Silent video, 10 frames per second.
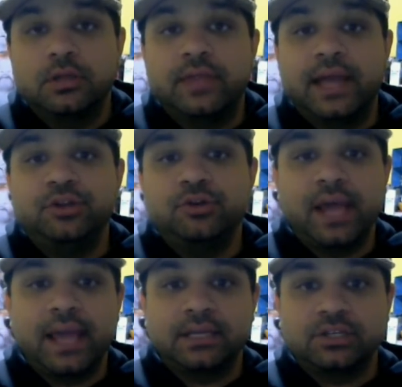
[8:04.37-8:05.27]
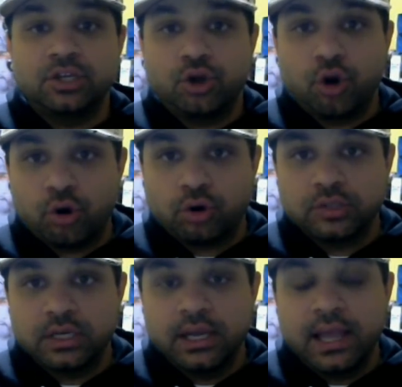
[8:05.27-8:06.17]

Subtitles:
Then you take it to gold